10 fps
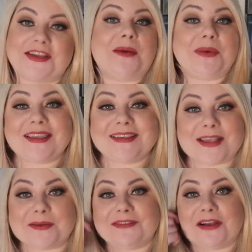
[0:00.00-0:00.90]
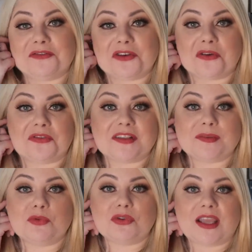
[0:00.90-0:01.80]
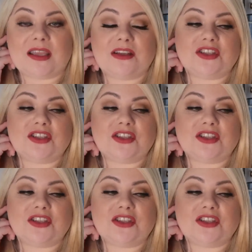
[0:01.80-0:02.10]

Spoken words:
yeah, Becky is coming around for a coffee this morning.